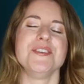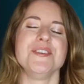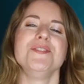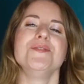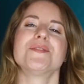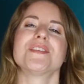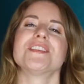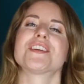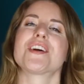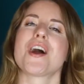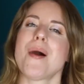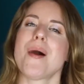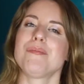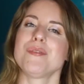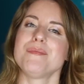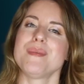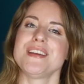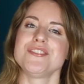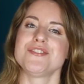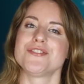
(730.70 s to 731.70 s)
You can
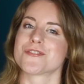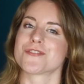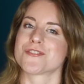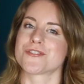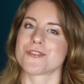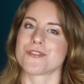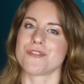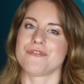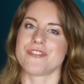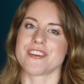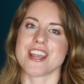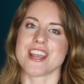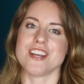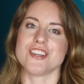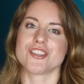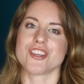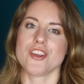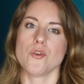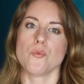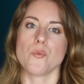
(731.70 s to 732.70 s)
complement your
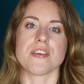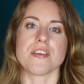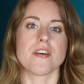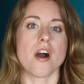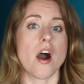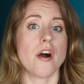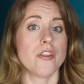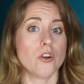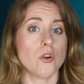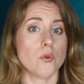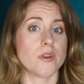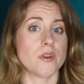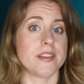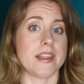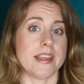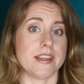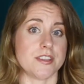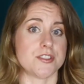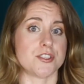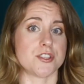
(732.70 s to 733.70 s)
certification with other
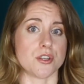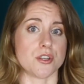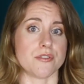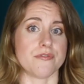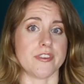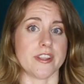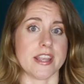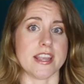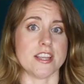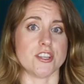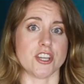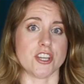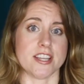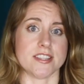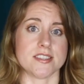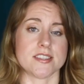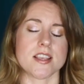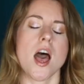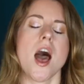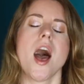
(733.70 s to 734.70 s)
related
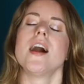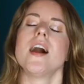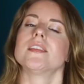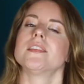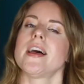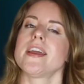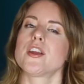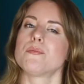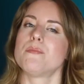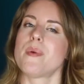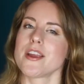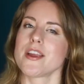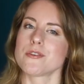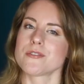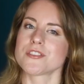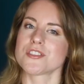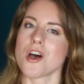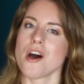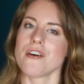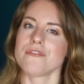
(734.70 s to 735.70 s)
certifications, like
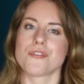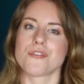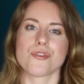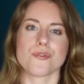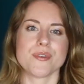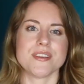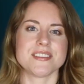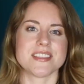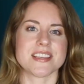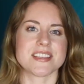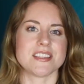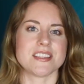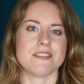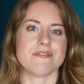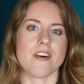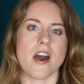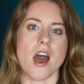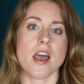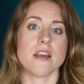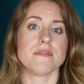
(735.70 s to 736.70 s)
Microsoft
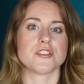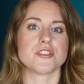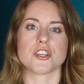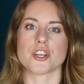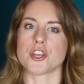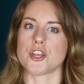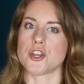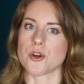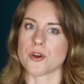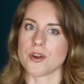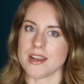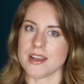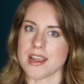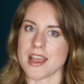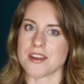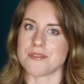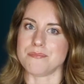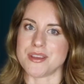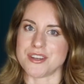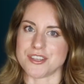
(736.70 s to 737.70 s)
365 Security
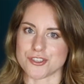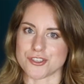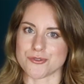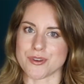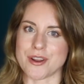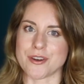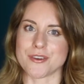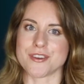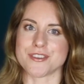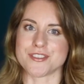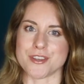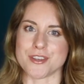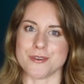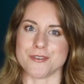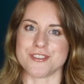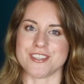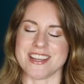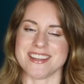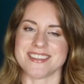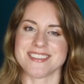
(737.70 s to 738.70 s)
Administrator
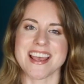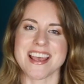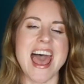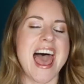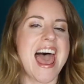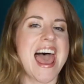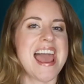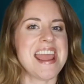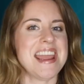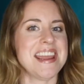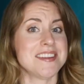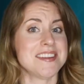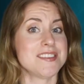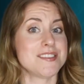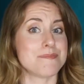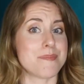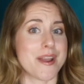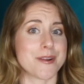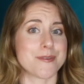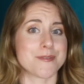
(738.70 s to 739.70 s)
Associate and
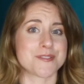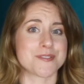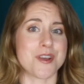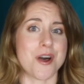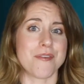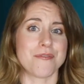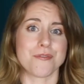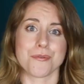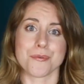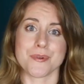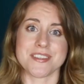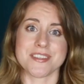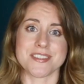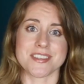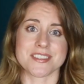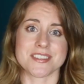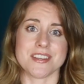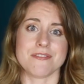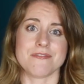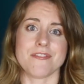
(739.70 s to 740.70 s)
Microsoft
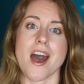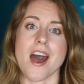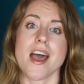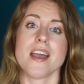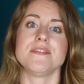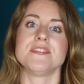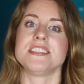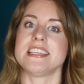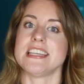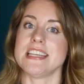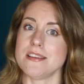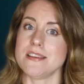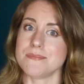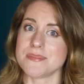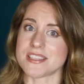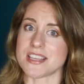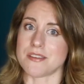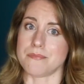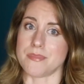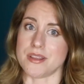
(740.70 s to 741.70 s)
365
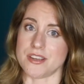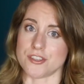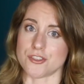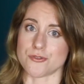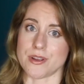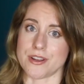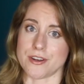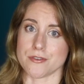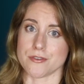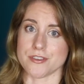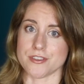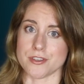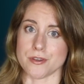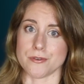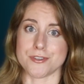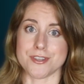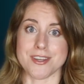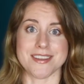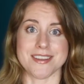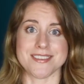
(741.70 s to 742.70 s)
Teams Administrator
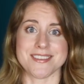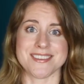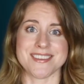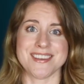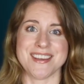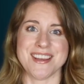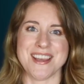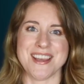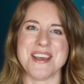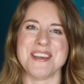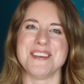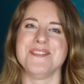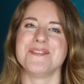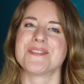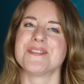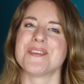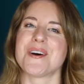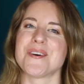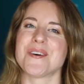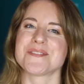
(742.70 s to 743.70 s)
Associate. You
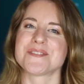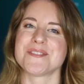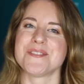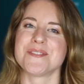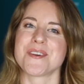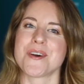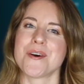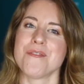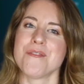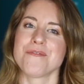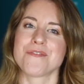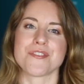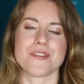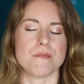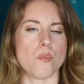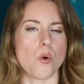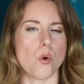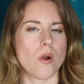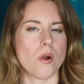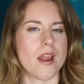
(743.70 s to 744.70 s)
can also go for the
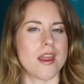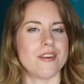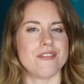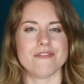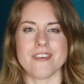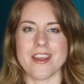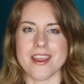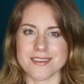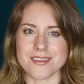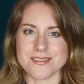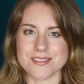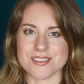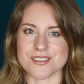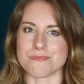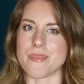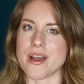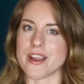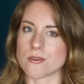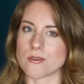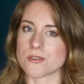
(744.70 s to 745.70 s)
more advanced
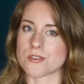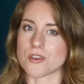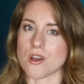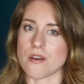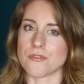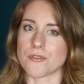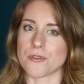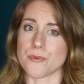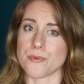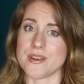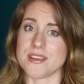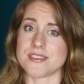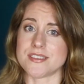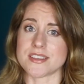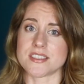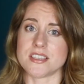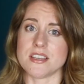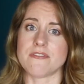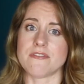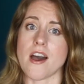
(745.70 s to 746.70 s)
Microsoft
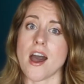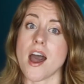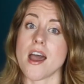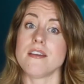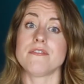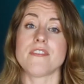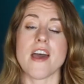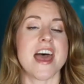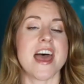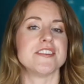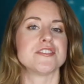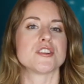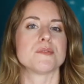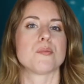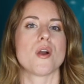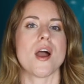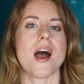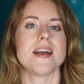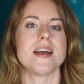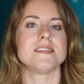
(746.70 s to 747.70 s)
365
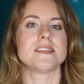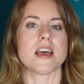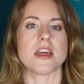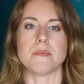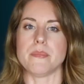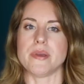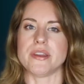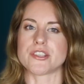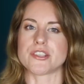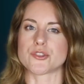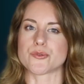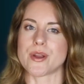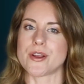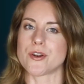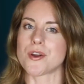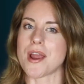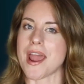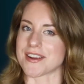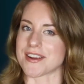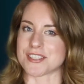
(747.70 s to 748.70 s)
Enterprise
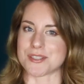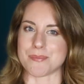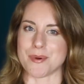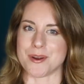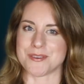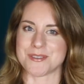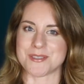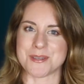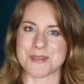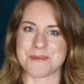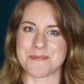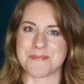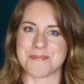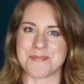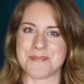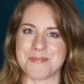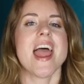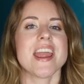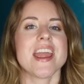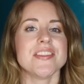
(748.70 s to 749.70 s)
Administrator Expert.
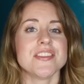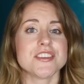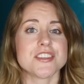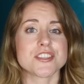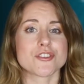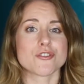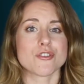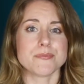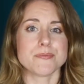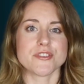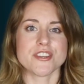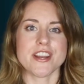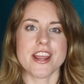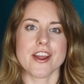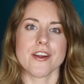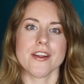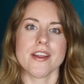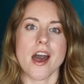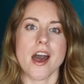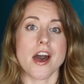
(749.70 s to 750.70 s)
In the description
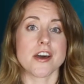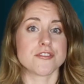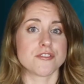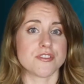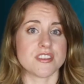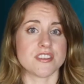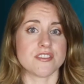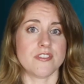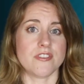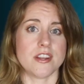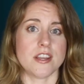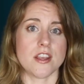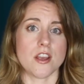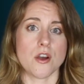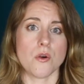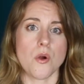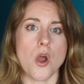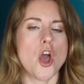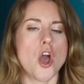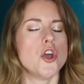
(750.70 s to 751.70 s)
area under this
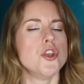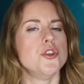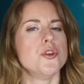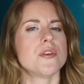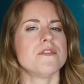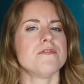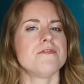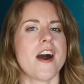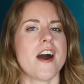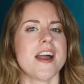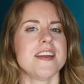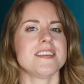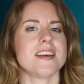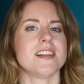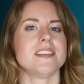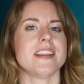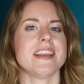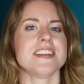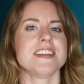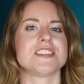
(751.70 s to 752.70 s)
video, you can find a
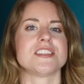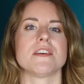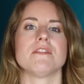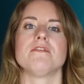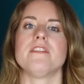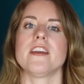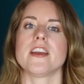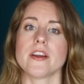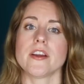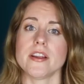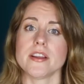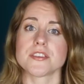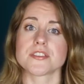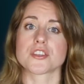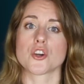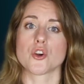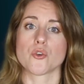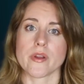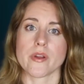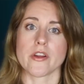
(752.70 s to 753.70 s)
link to various
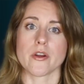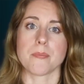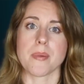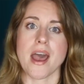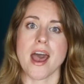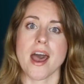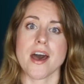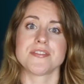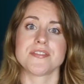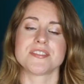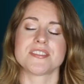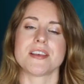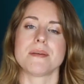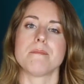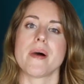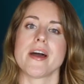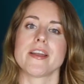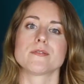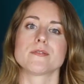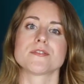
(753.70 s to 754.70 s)
career paths that
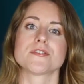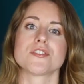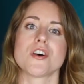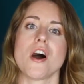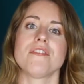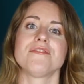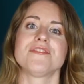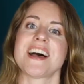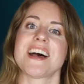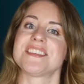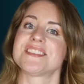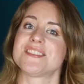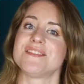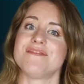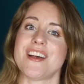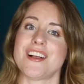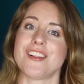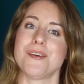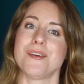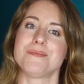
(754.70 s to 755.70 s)
Microsoft has
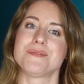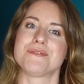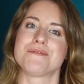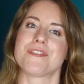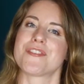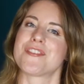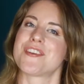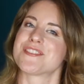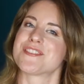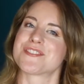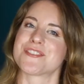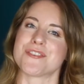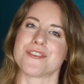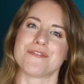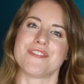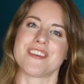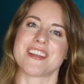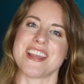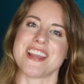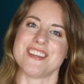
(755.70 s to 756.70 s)
developed for their
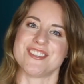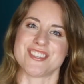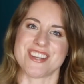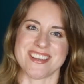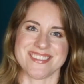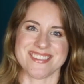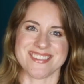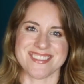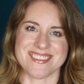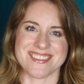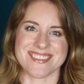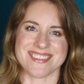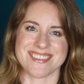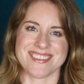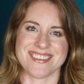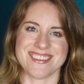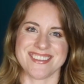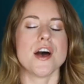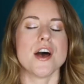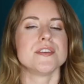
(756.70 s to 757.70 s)
certifications.
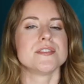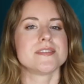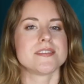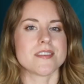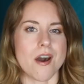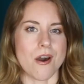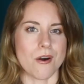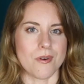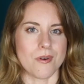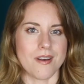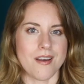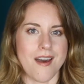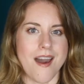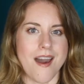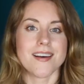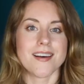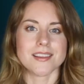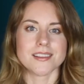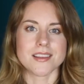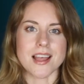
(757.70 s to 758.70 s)
So,
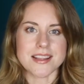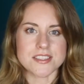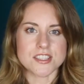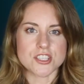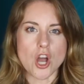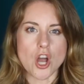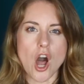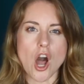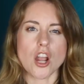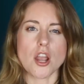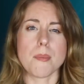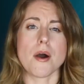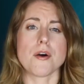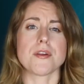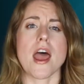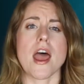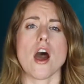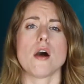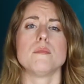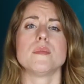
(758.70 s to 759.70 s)
let's talk about
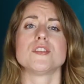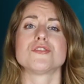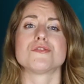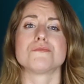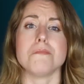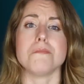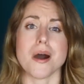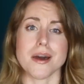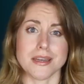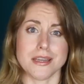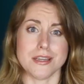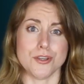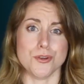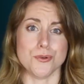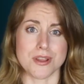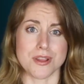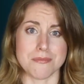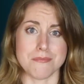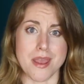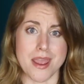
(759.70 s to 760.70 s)
how much money you
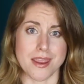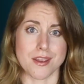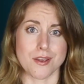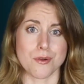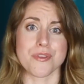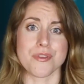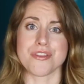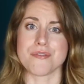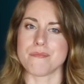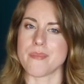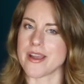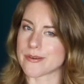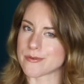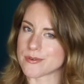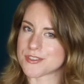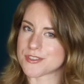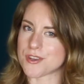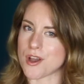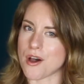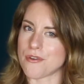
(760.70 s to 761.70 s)
can make with the
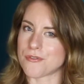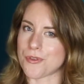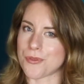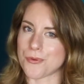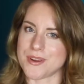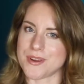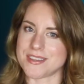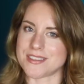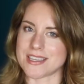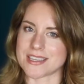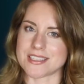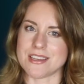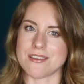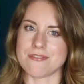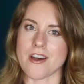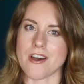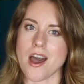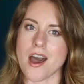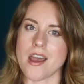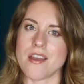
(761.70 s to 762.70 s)
Microsoft
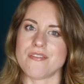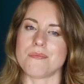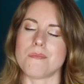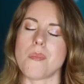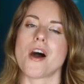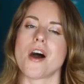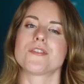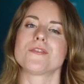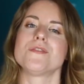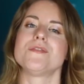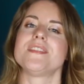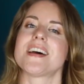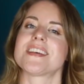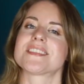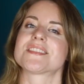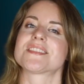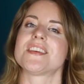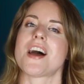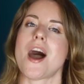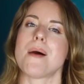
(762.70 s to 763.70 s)
365 Modern
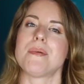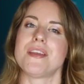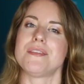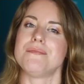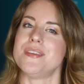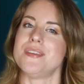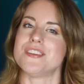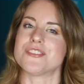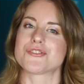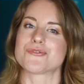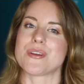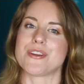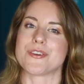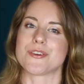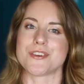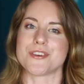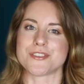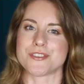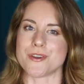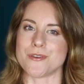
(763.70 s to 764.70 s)
Desktop Administrator
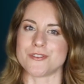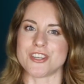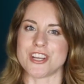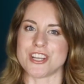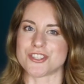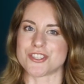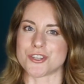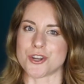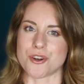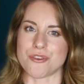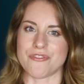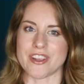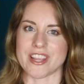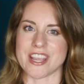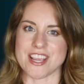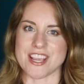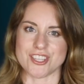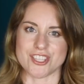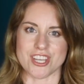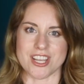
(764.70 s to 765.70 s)
Associate
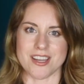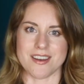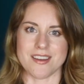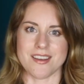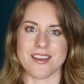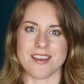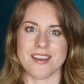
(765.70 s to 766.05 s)
Certification.